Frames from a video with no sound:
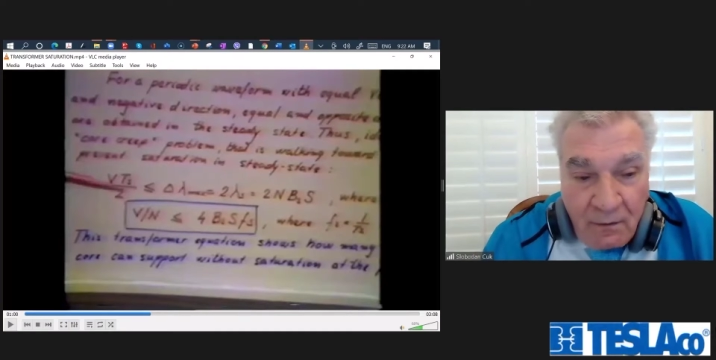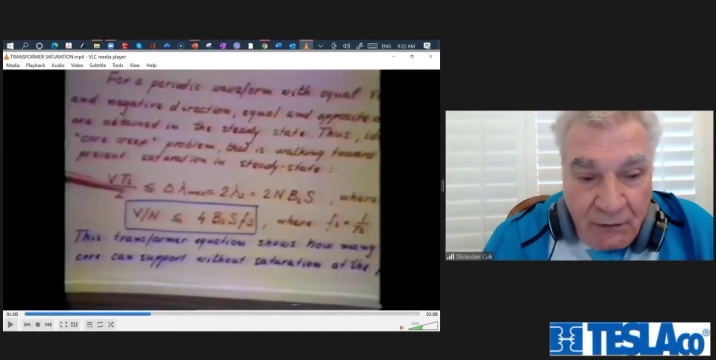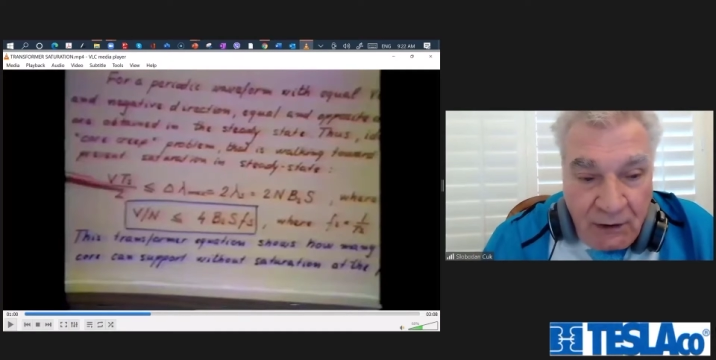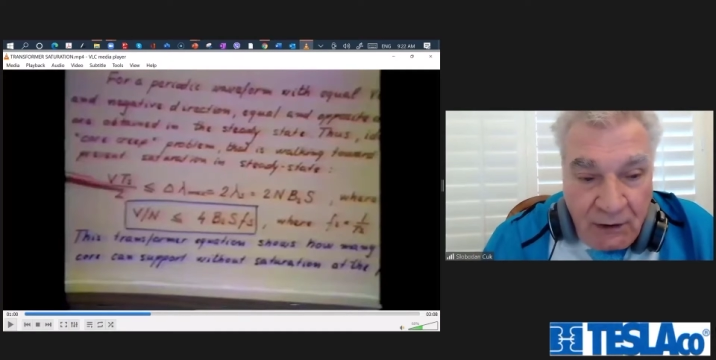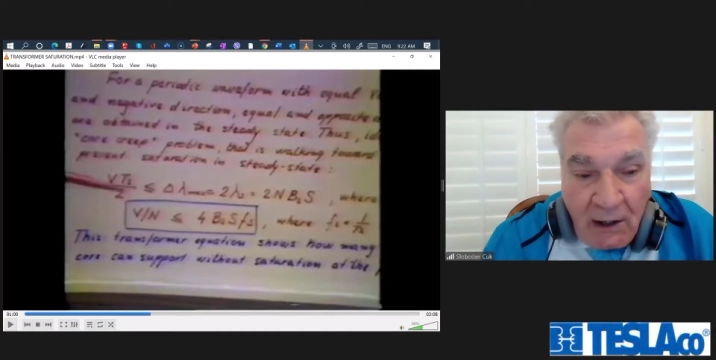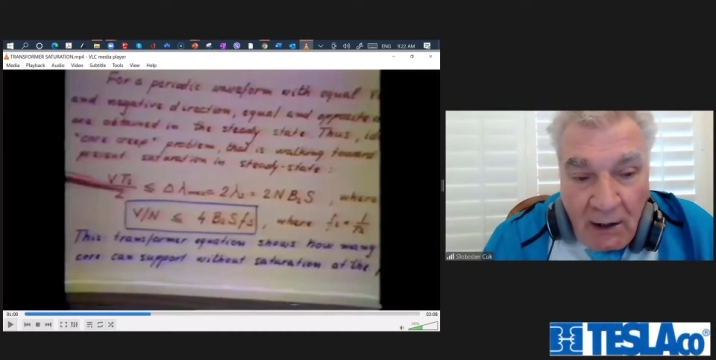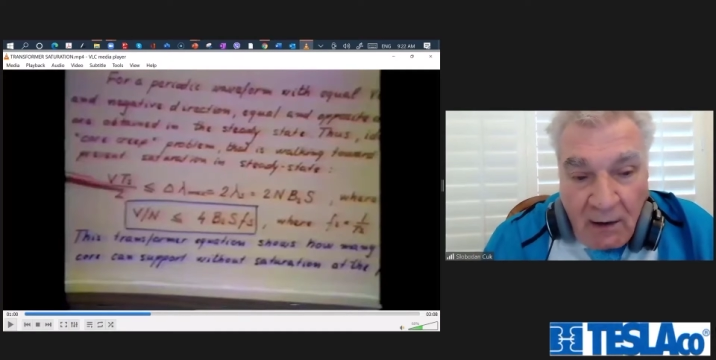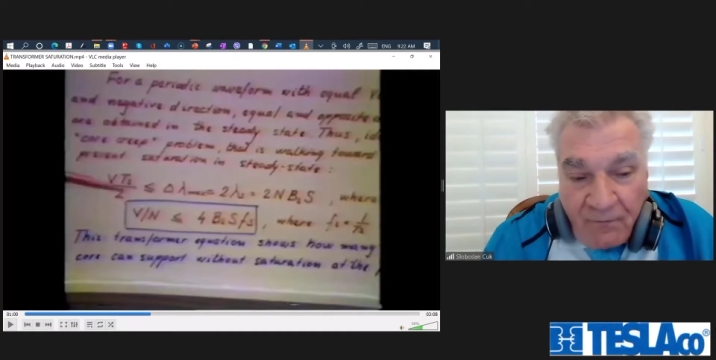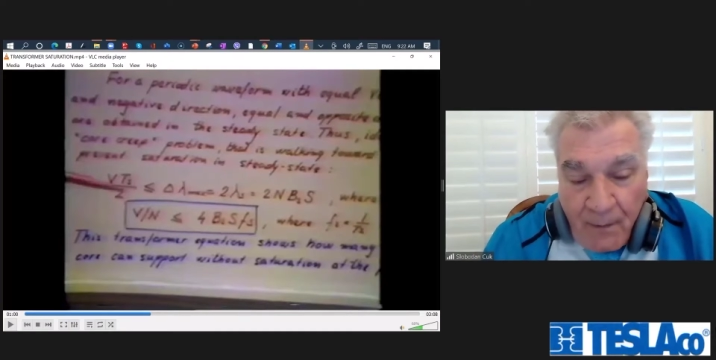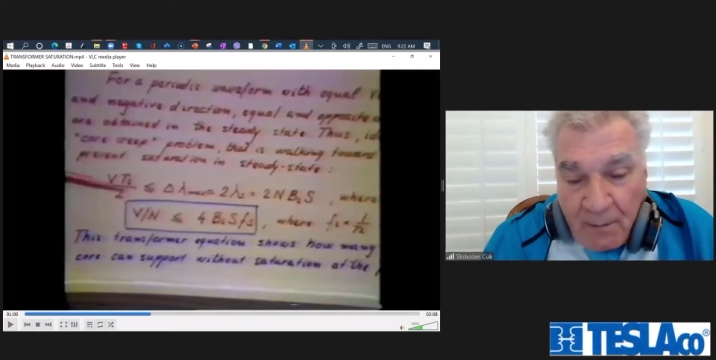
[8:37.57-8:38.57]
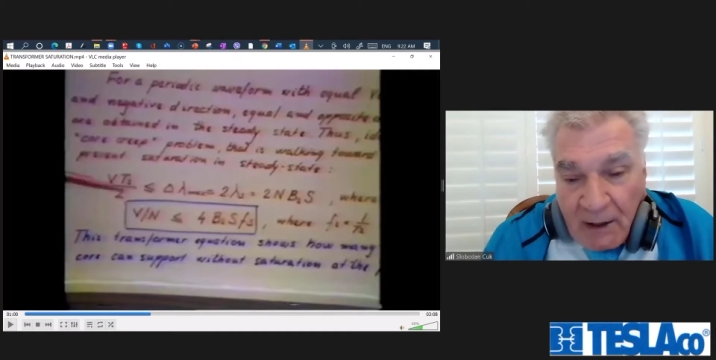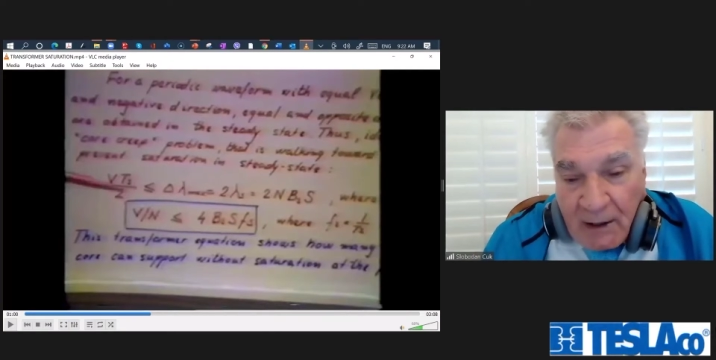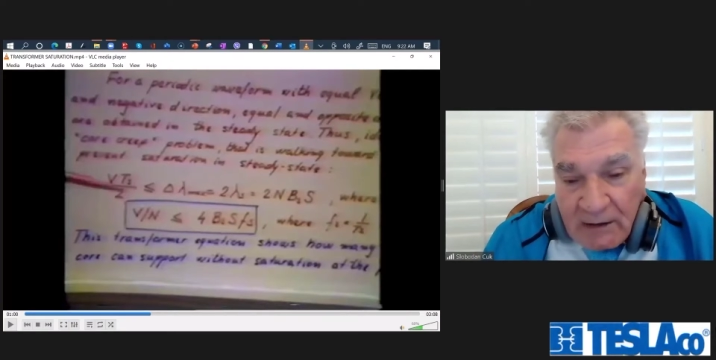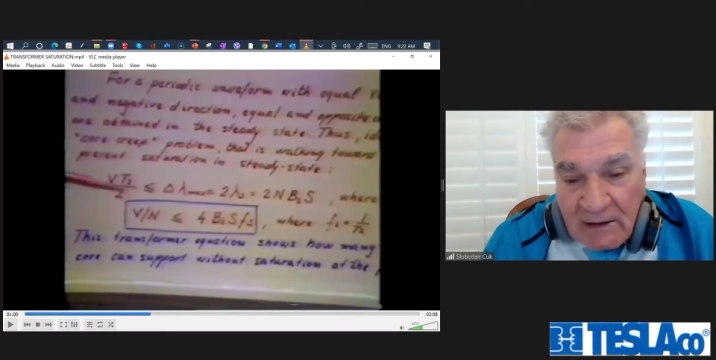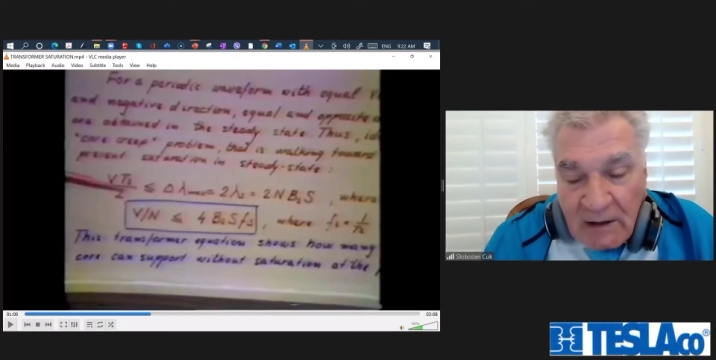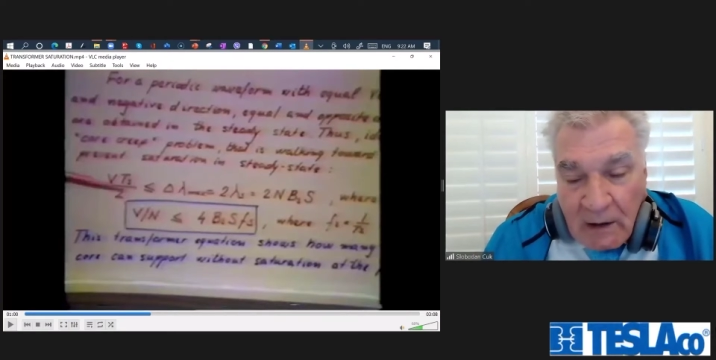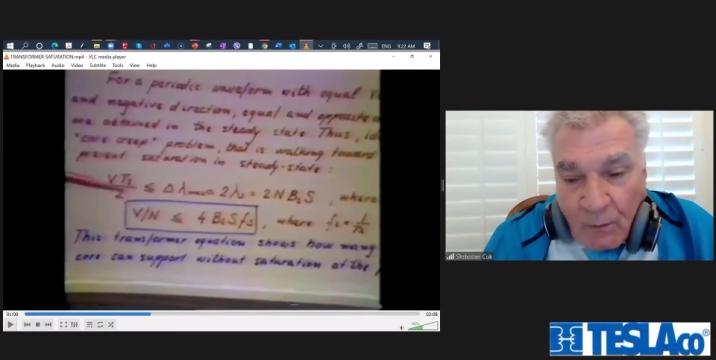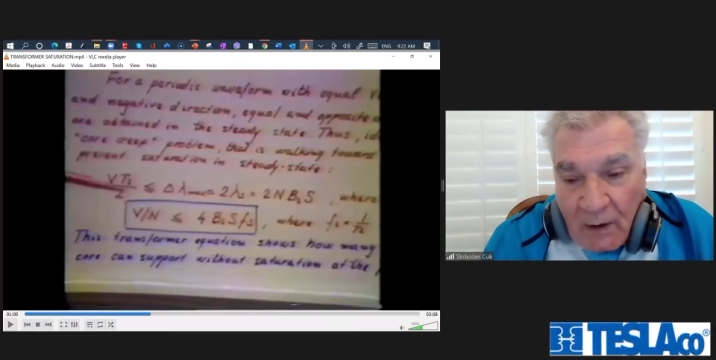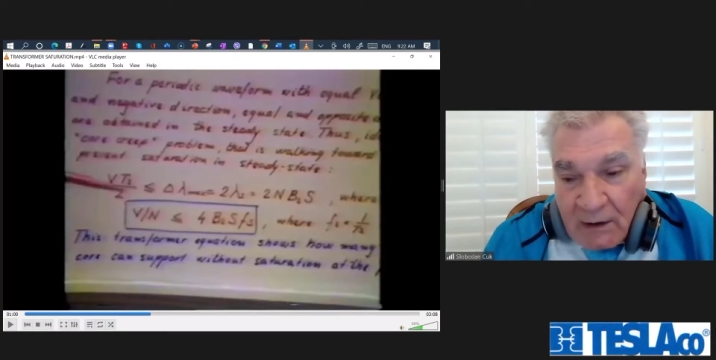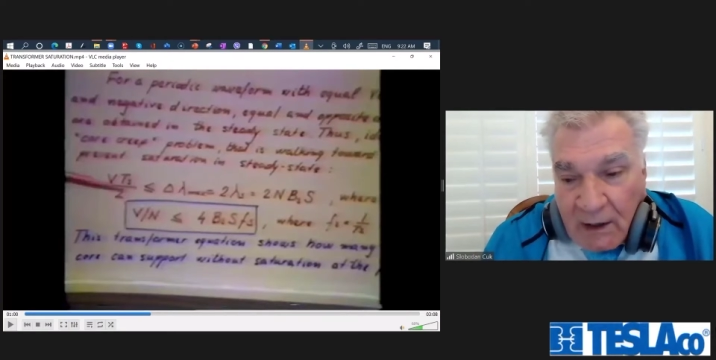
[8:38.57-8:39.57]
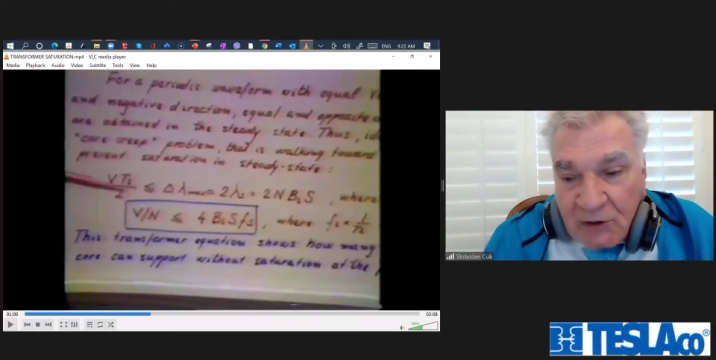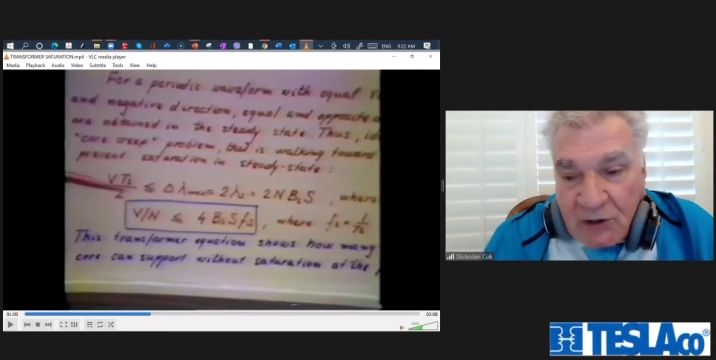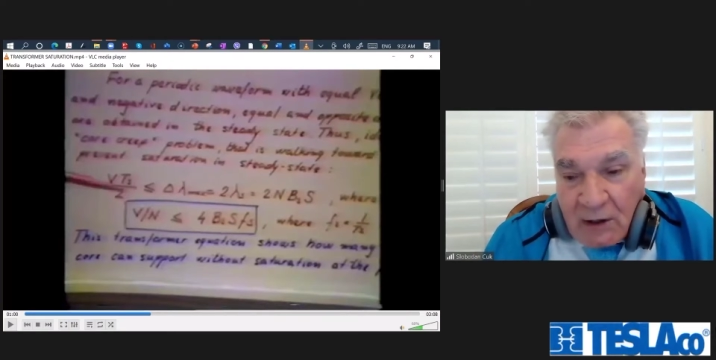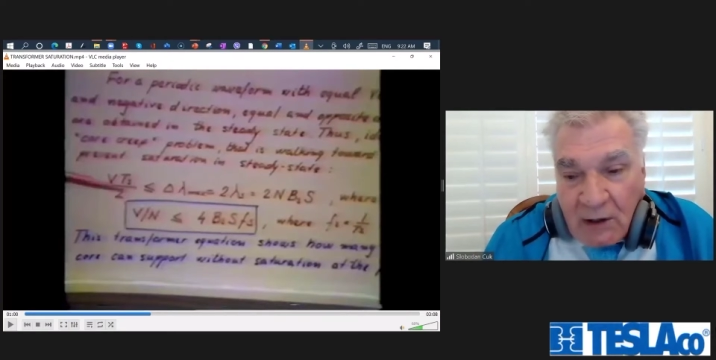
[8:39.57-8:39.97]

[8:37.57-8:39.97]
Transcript: 300 millitesla in one direction